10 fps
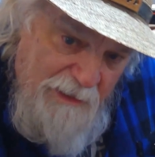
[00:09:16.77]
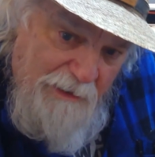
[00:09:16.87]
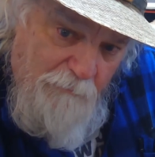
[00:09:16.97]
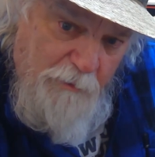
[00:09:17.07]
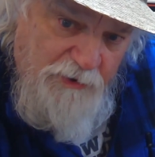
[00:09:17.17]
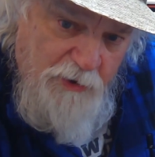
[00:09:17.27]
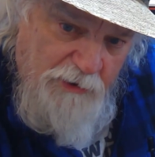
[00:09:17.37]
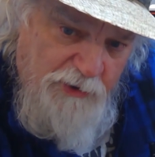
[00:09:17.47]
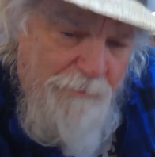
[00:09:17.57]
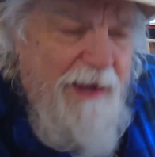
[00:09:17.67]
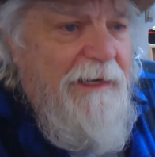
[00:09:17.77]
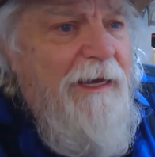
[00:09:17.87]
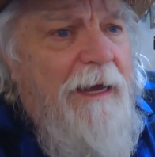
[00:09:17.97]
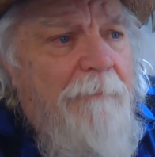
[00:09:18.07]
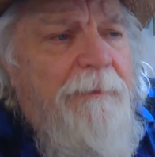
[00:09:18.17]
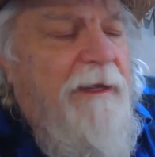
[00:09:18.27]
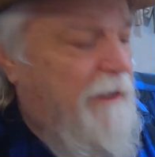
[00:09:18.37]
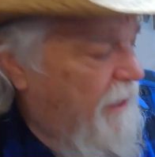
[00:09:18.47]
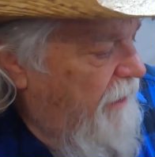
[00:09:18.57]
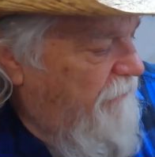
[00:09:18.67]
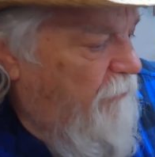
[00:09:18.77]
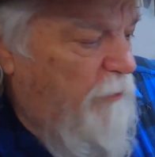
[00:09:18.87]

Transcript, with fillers: and recharge it back up and then